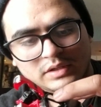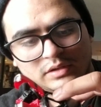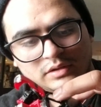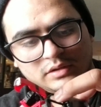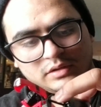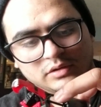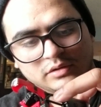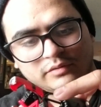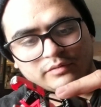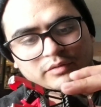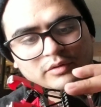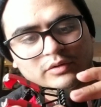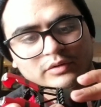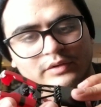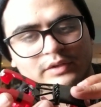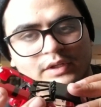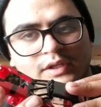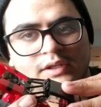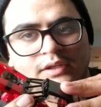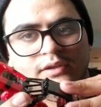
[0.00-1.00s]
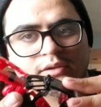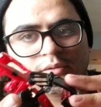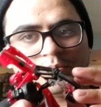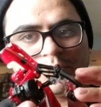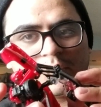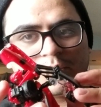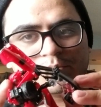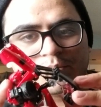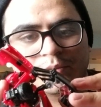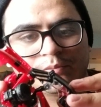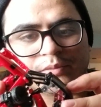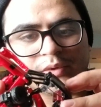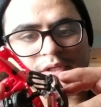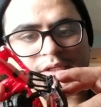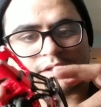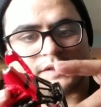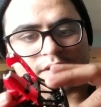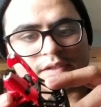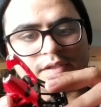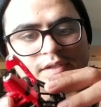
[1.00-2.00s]
Then you fold in the bumper
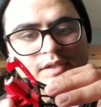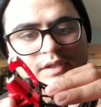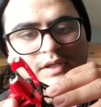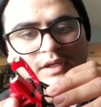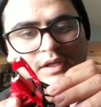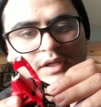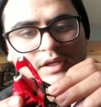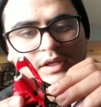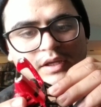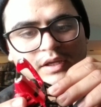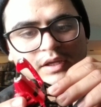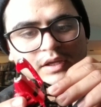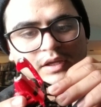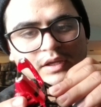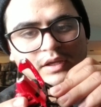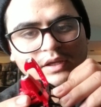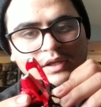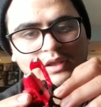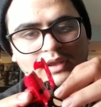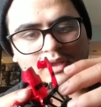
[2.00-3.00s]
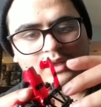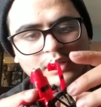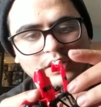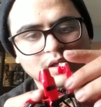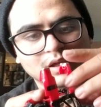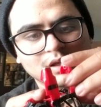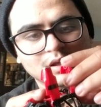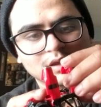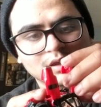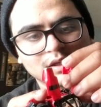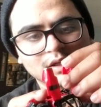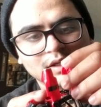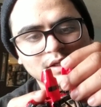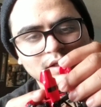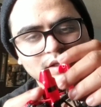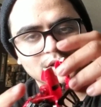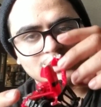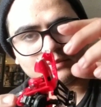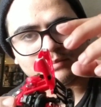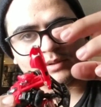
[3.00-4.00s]
piece, and then
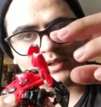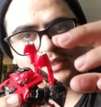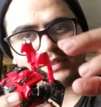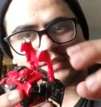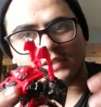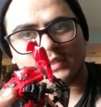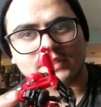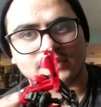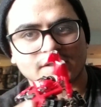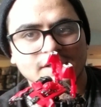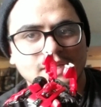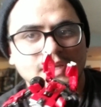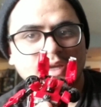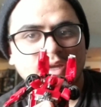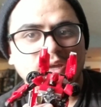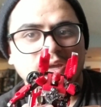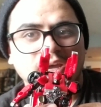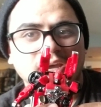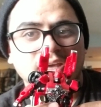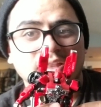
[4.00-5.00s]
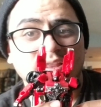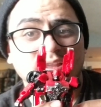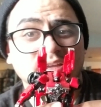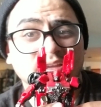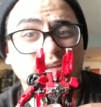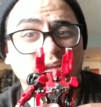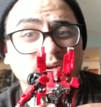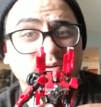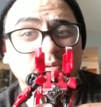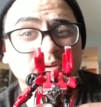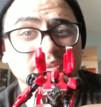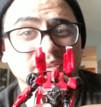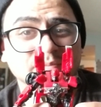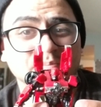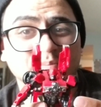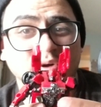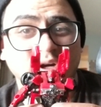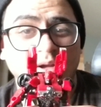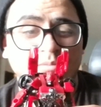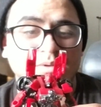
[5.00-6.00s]
these pieces, I would
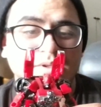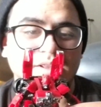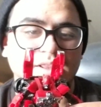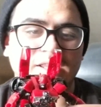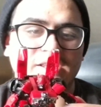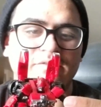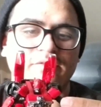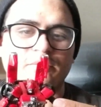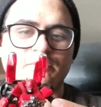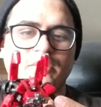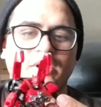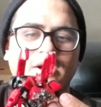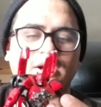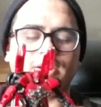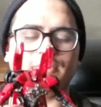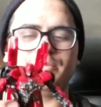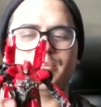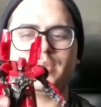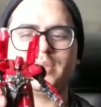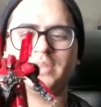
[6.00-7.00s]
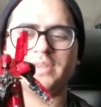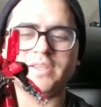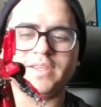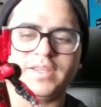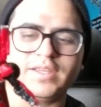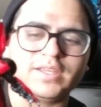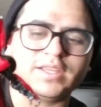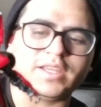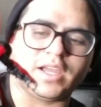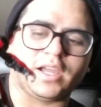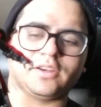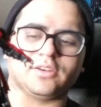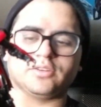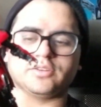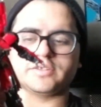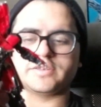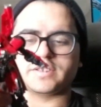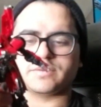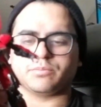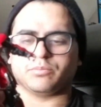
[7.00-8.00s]
probably leave them up. I know
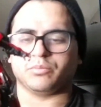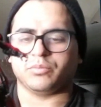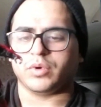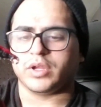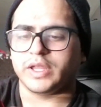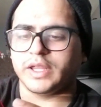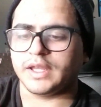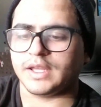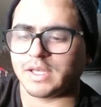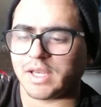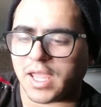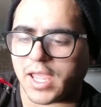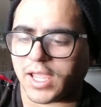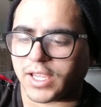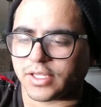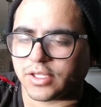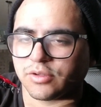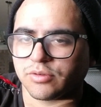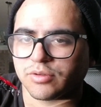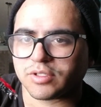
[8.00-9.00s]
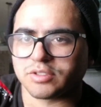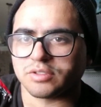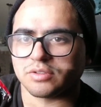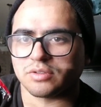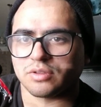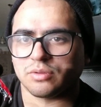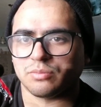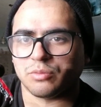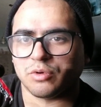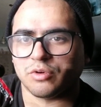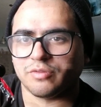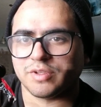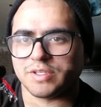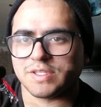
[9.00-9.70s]
it's inaccurate to the movie